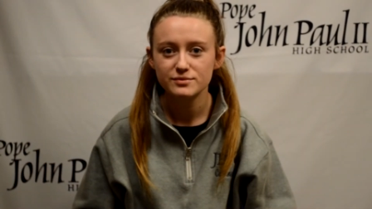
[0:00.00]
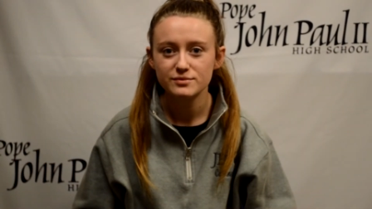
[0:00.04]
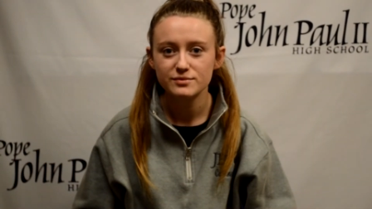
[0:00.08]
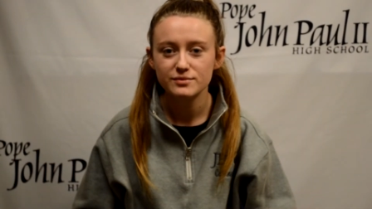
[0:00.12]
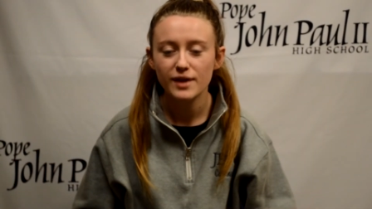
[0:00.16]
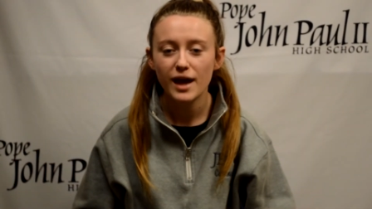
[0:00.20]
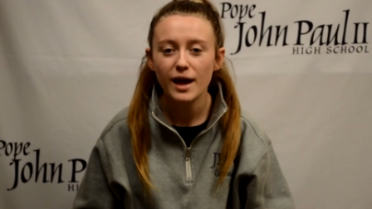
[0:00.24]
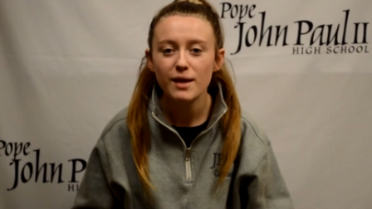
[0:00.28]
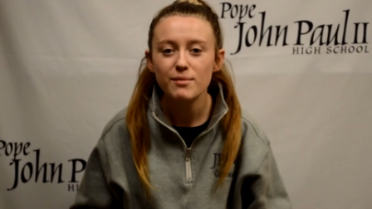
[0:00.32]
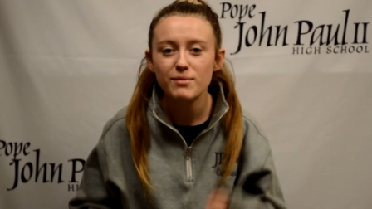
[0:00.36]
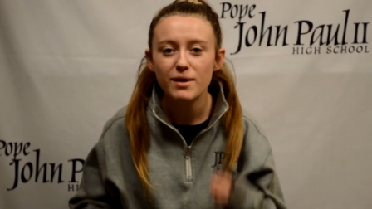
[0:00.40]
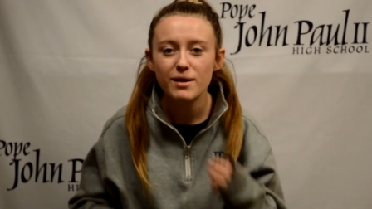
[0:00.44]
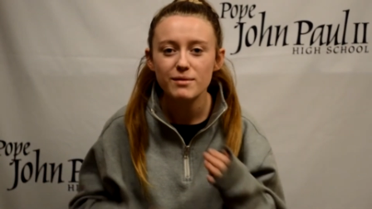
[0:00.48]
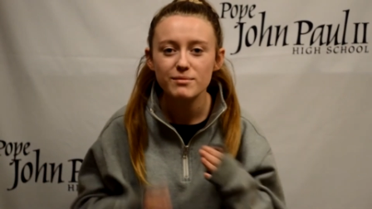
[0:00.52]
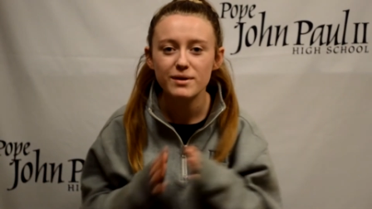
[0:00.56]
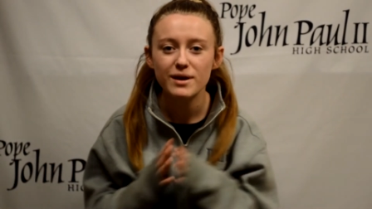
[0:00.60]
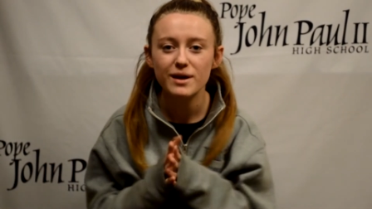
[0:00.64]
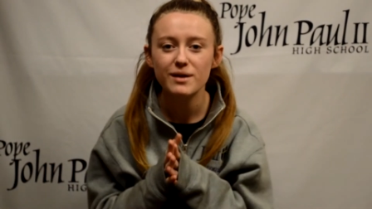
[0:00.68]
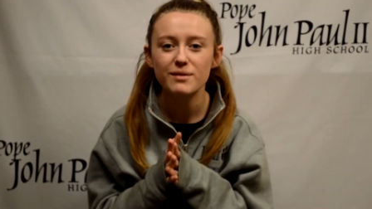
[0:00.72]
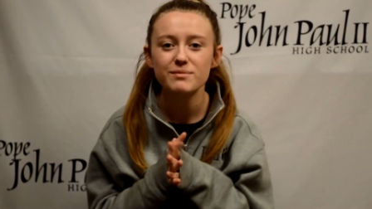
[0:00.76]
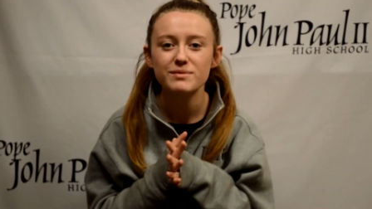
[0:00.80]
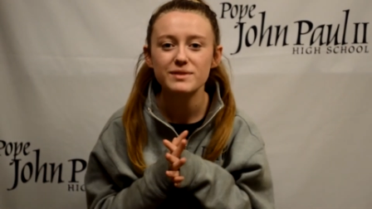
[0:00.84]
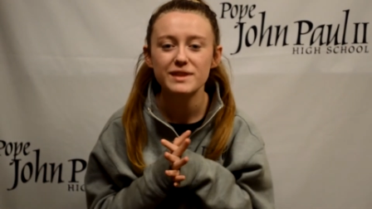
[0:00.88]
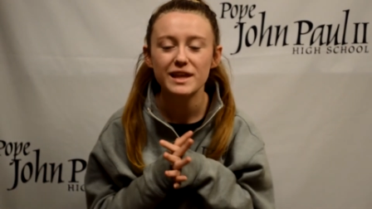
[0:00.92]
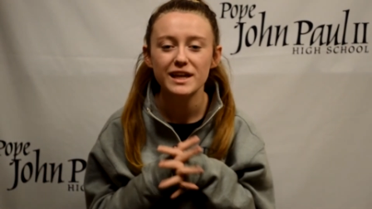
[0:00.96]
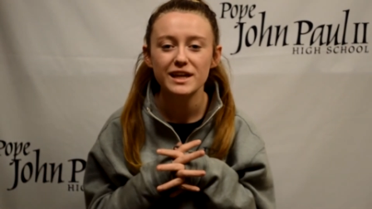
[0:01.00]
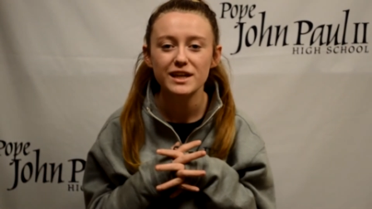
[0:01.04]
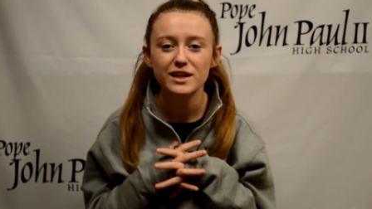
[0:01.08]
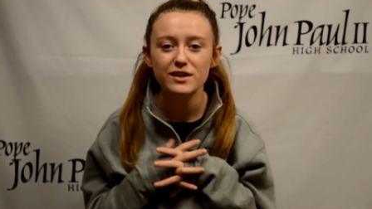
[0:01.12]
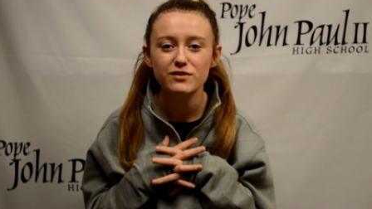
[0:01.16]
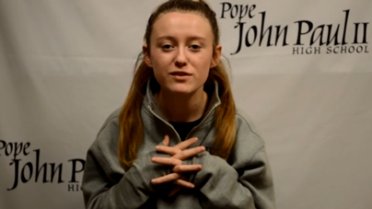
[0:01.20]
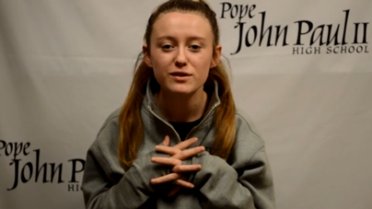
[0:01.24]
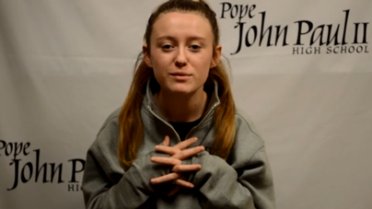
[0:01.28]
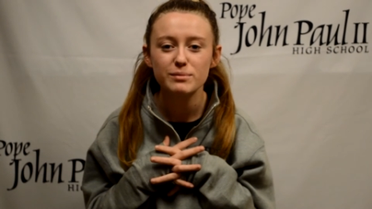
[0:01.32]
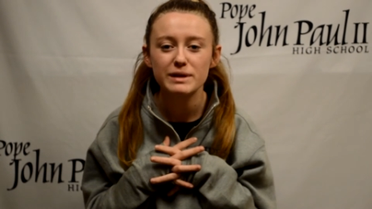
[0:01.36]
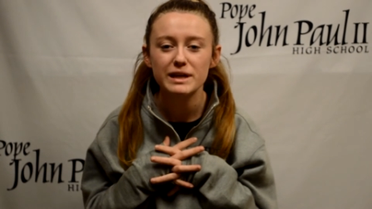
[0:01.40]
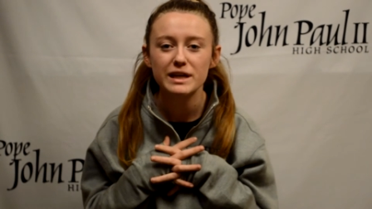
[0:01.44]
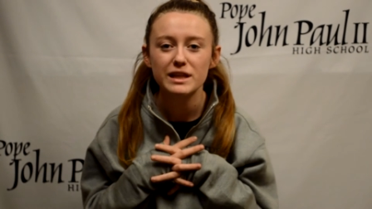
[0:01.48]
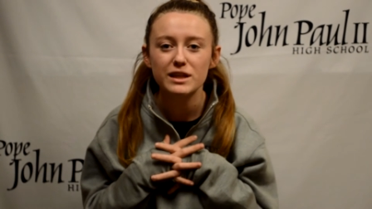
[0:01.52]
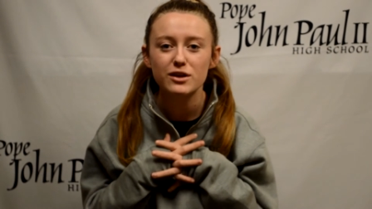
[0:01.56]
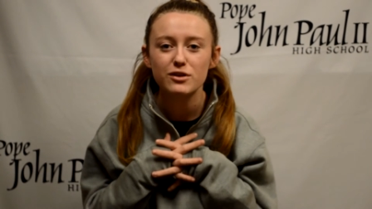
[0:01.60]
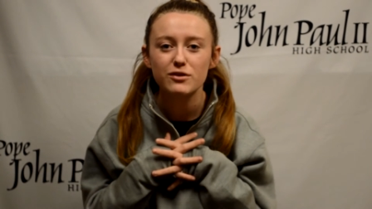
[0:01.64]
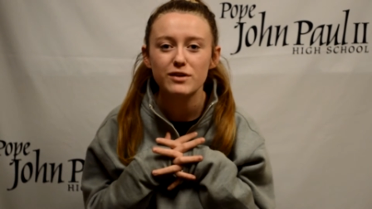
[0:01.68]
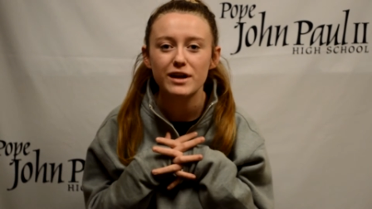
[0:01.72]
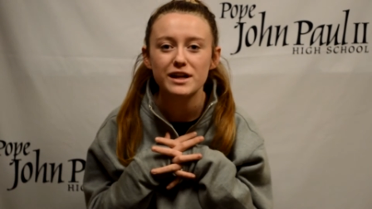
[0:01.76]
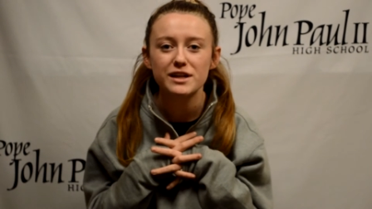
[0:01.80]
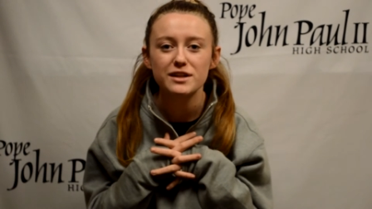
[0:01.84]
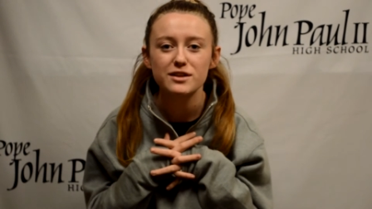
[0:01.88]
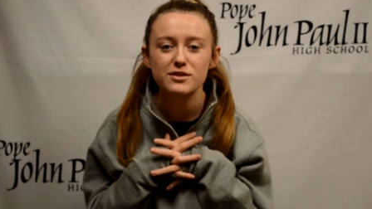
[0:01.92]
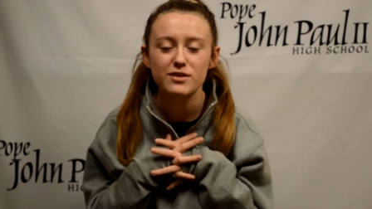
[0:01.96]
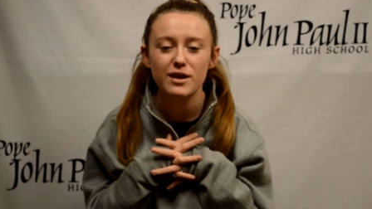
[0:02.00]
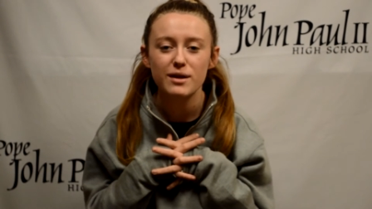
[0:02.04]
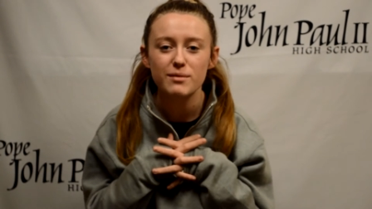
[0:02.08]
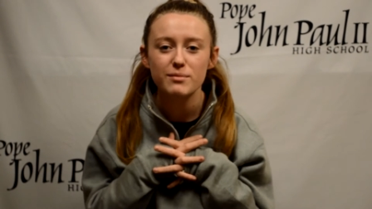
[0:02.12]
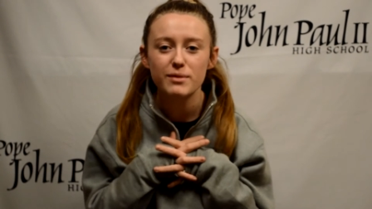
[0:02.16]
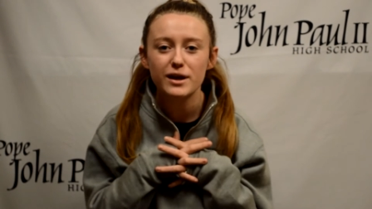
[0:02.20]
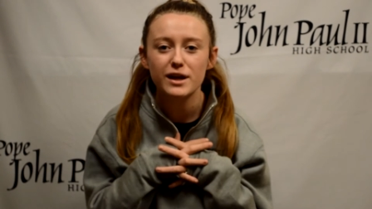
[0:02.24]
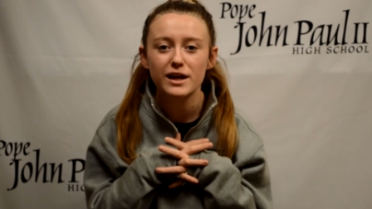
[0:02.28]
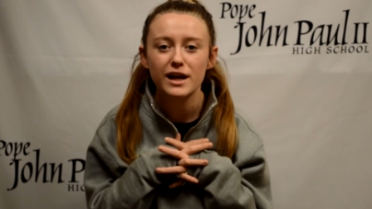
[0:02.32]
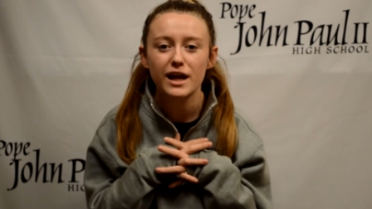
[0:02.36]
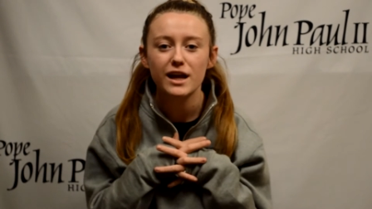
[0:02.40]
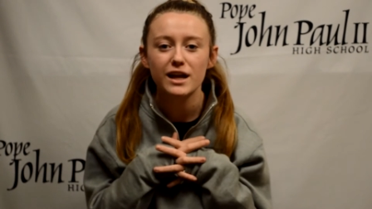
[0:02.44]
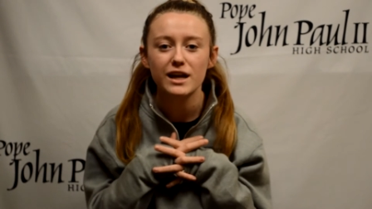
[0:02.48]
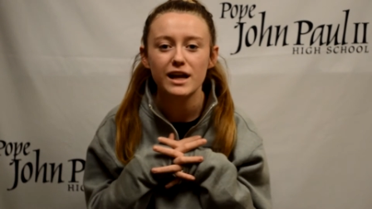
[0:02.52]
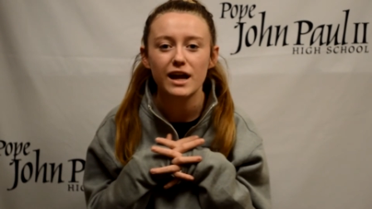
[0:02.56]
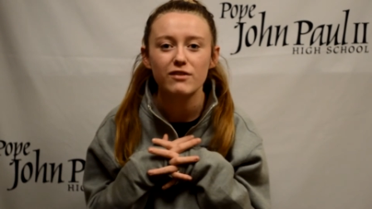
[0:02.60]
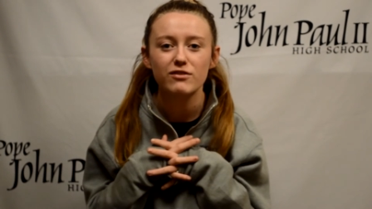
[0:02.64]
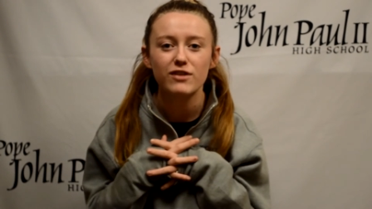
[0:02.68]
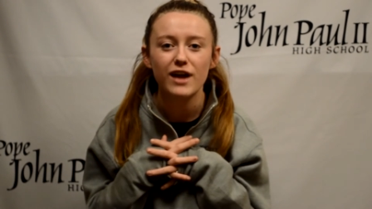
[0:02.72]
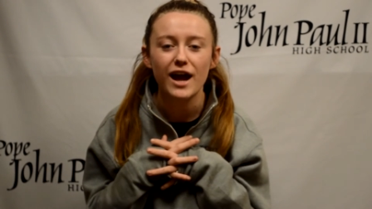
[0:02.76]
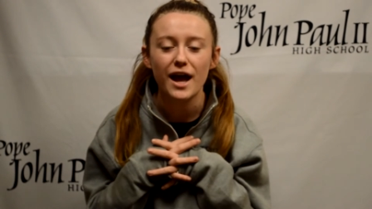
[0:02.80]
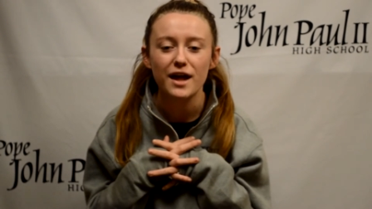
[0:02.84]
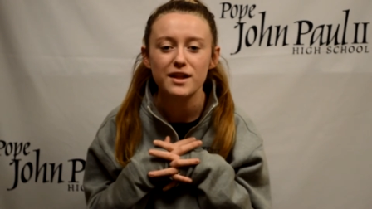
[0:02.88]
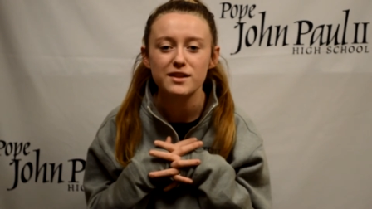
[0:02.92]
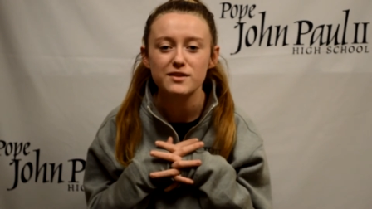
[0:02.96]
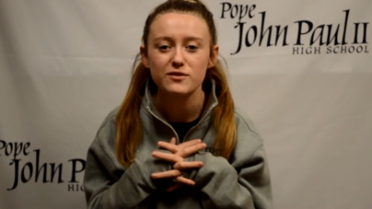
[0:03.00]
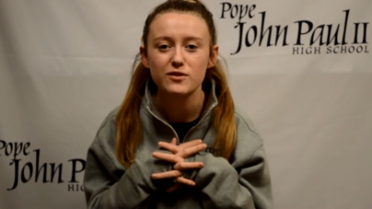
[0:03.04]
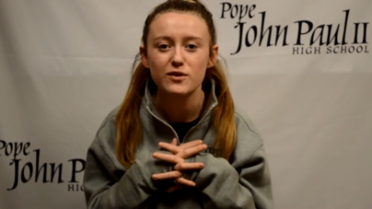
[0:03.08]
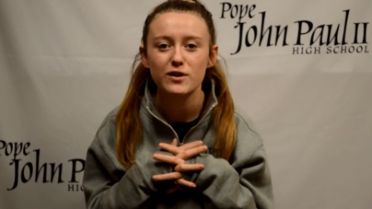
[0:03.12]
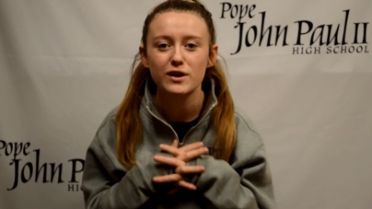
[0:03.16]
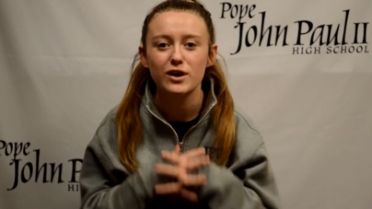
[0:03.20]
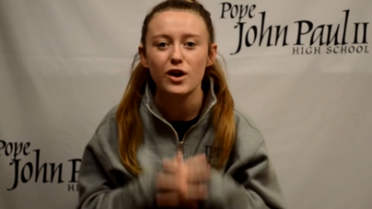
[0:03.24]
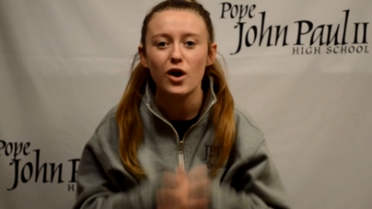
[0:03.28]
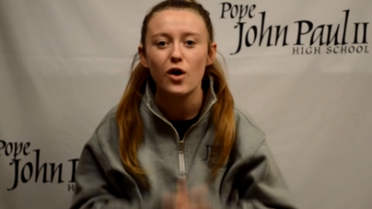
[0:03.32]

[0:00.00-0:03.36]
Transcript: Hi, Mom. Thank you for being the greatest grandparent I could ever ask for and